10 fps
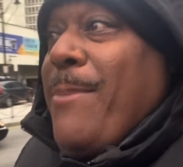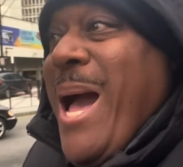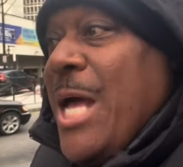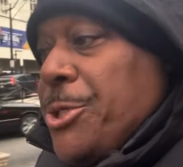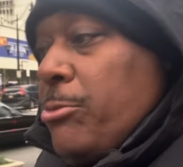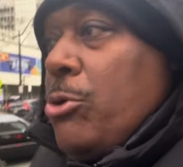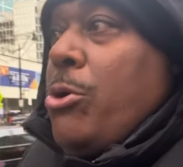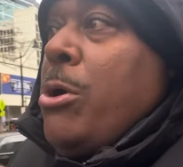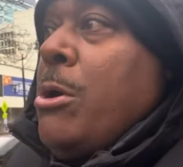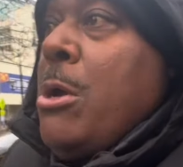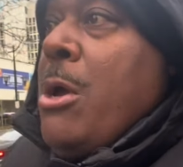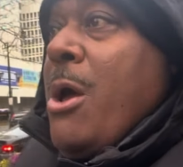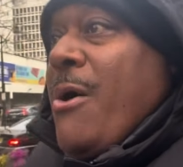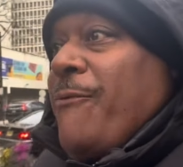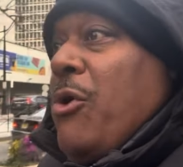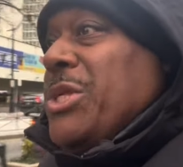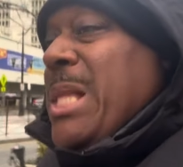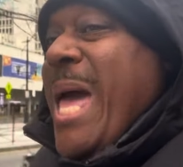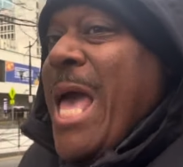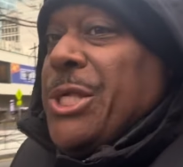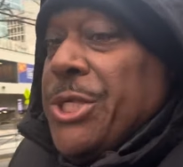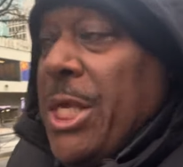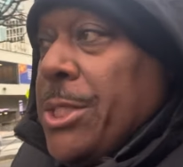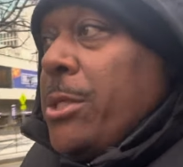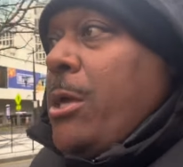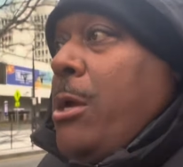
possible for his last season,